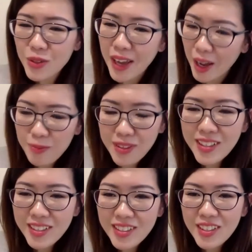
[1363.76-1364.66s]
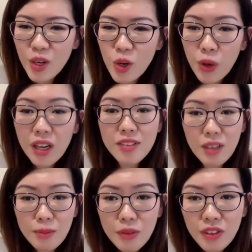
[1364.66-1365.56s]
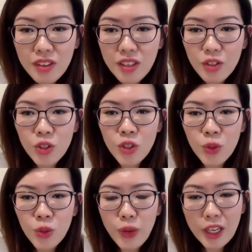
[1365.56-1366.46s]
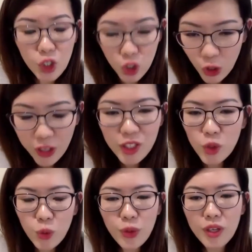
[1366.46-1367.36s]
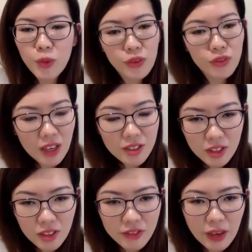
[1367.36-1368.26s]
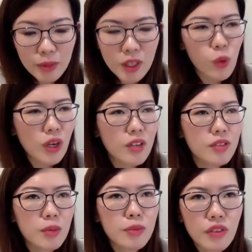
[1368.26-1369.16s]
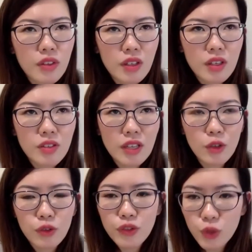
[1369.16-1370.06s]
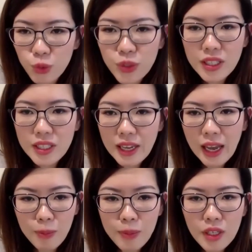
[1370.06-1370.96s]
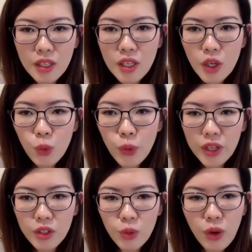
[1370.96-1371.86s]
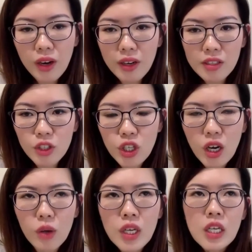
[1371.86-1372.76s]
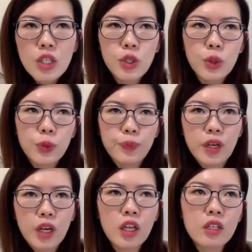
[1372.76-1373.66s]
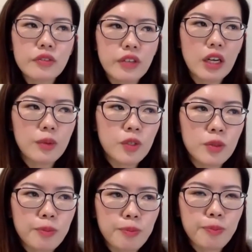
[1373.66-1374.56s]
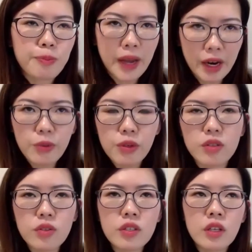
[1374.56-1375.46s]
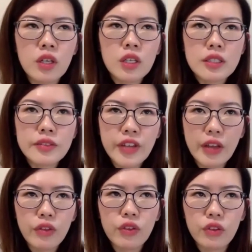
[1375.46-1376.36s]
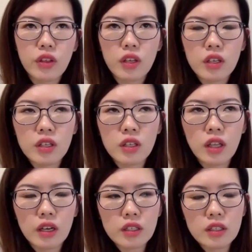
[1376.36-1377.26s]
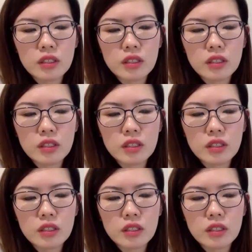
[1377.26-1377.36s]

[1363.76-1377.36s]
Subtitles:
you happy? What are some of the things you enjoy doing with us as a family? What are some of the things that you feel really happy when you are as a child? So a lot of times parents tend to think like